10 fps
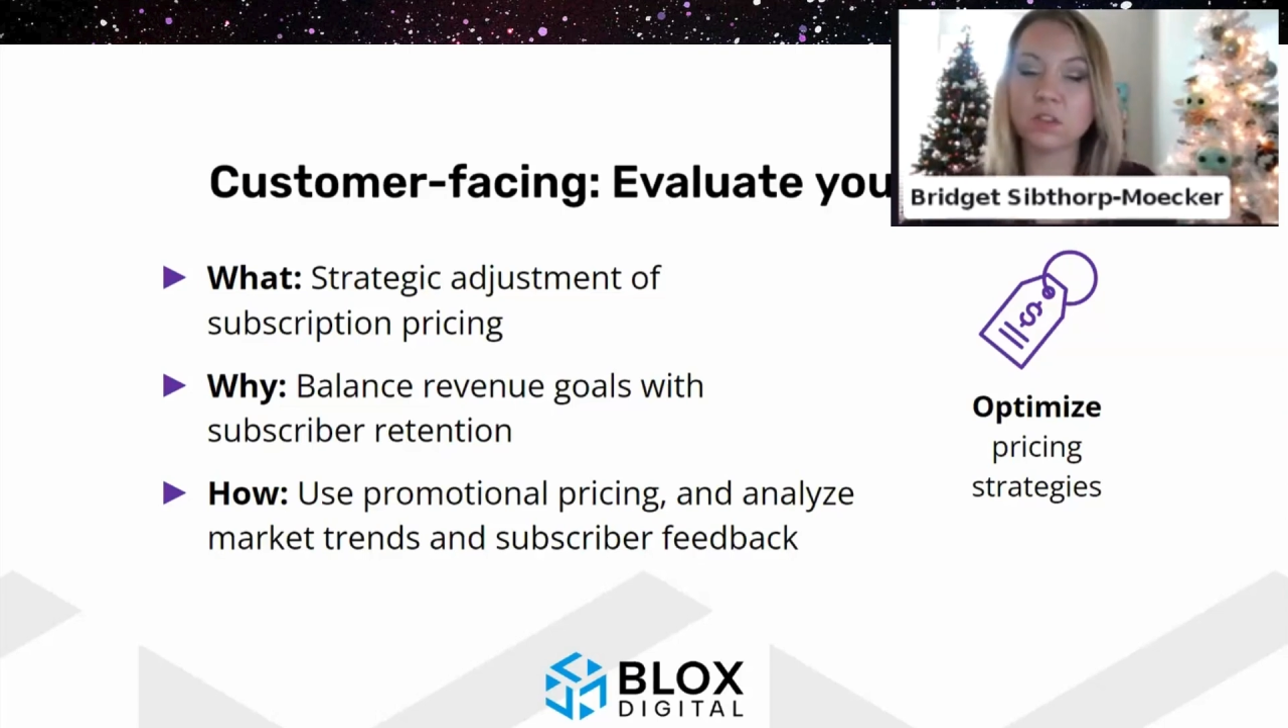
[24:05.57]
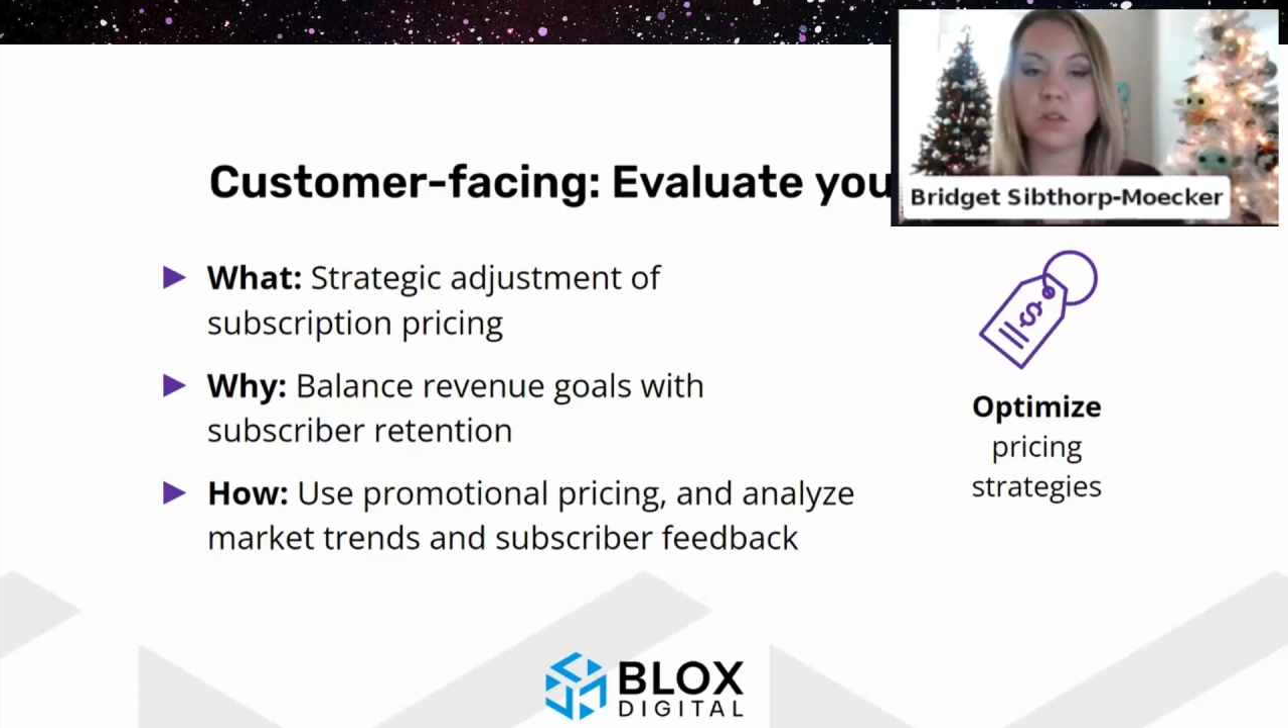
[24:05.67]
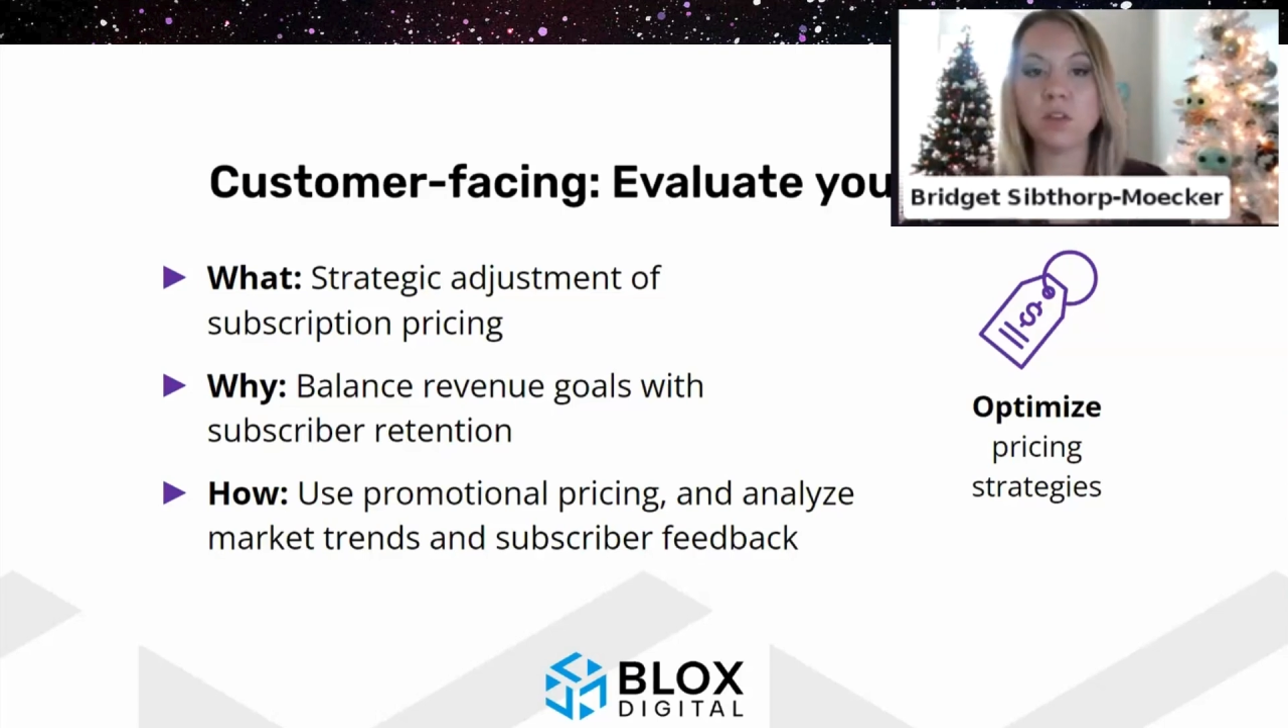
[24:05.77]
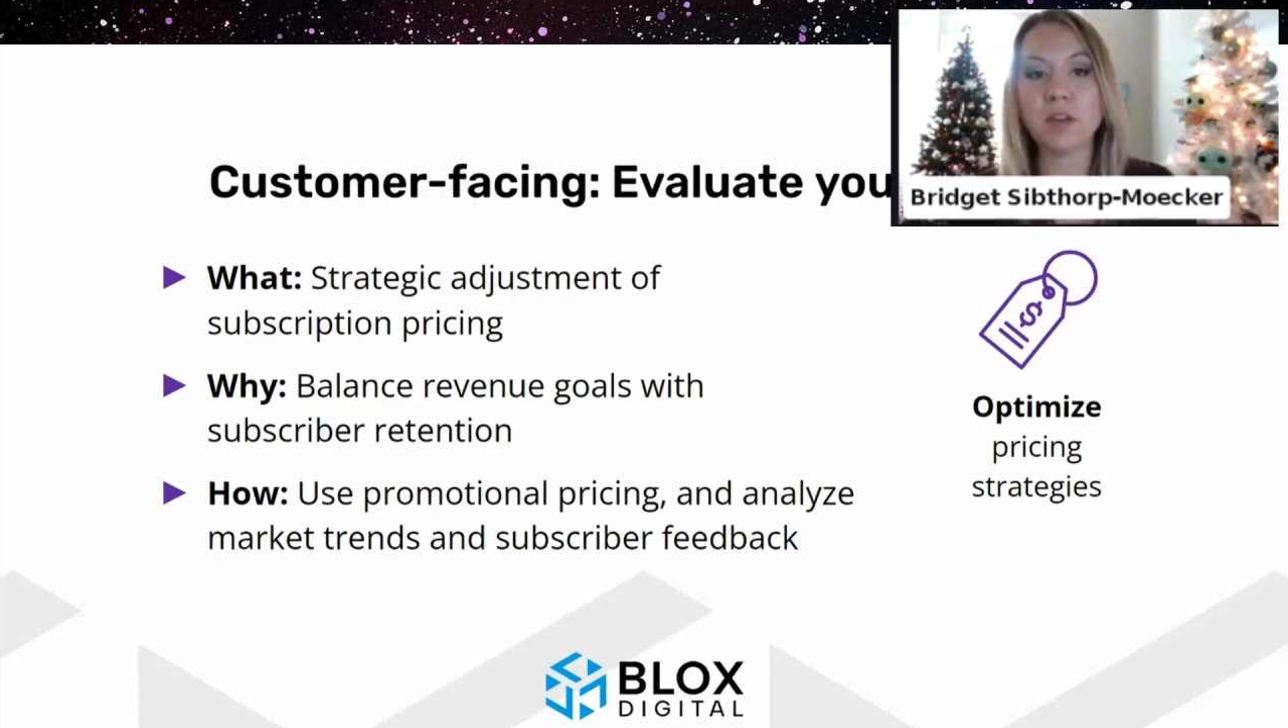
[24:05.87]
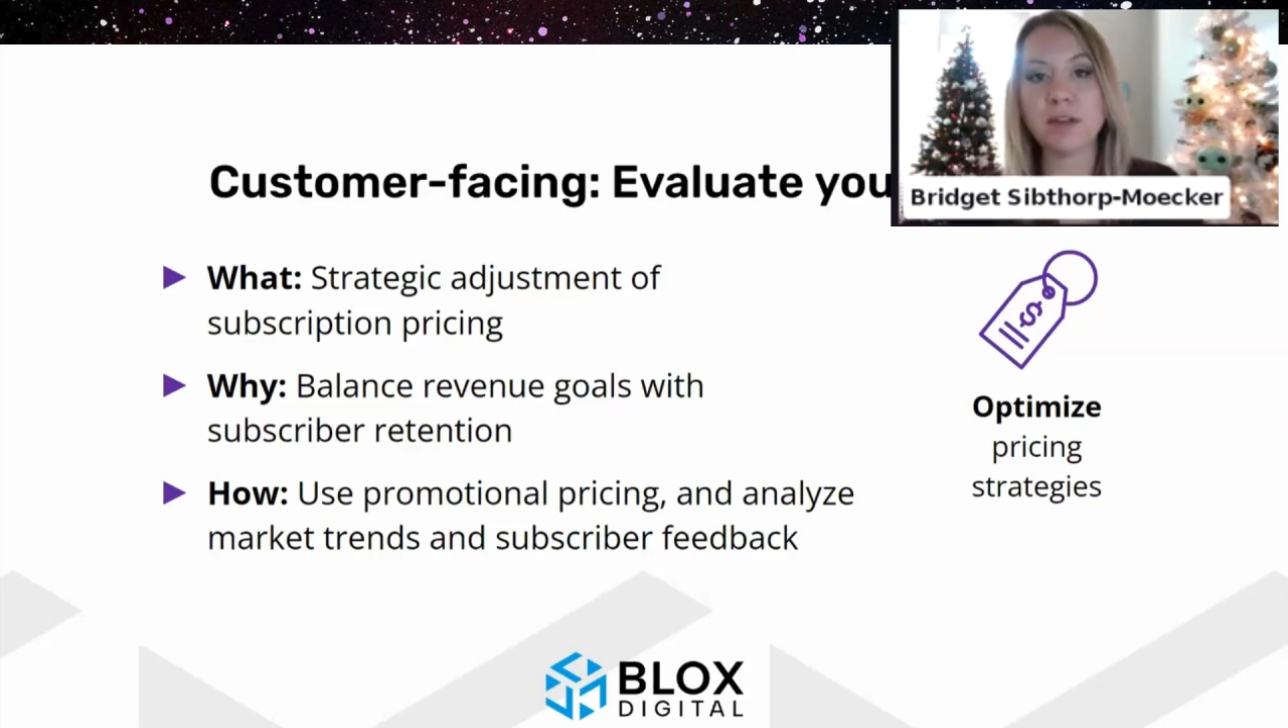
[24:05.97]
So
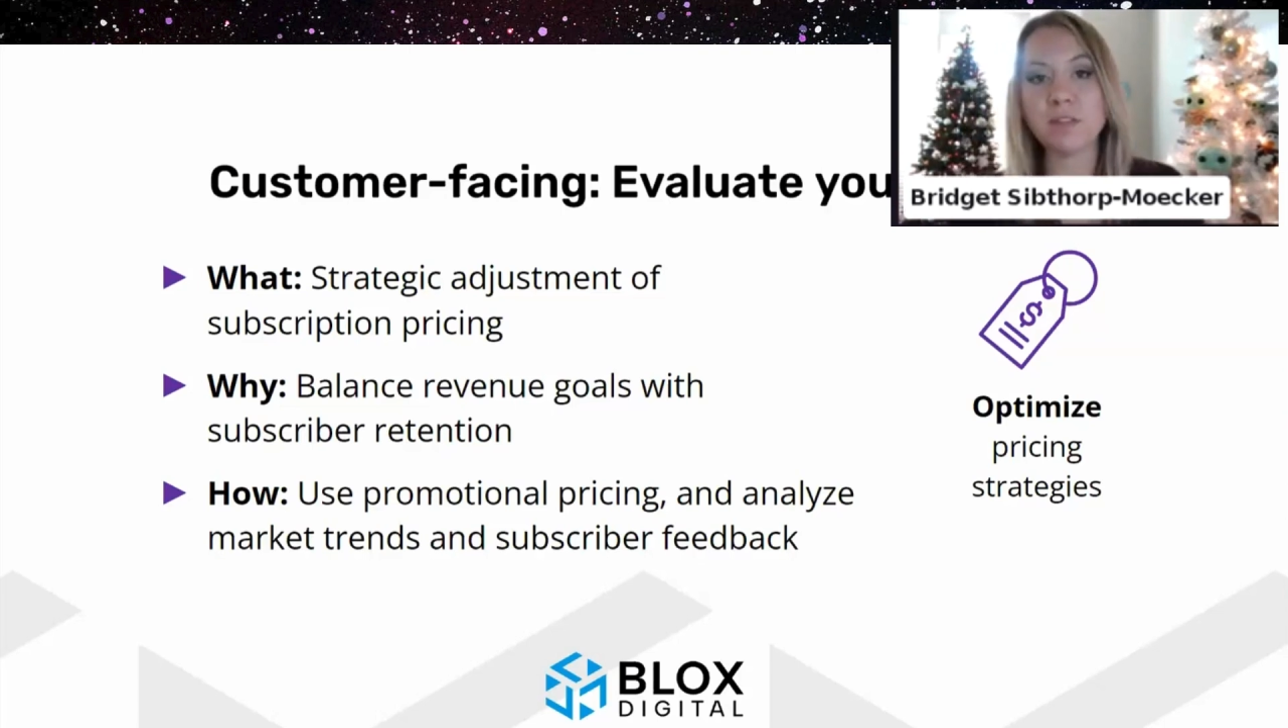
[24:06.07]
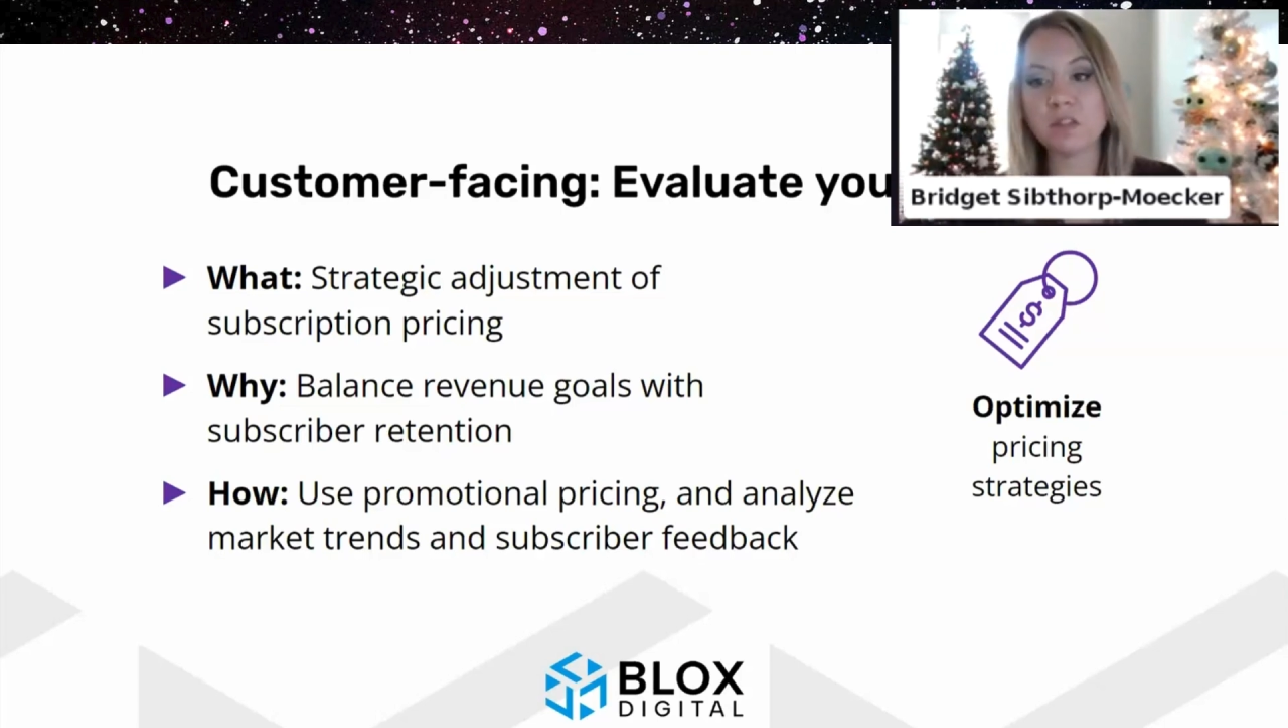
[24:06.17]
if you have a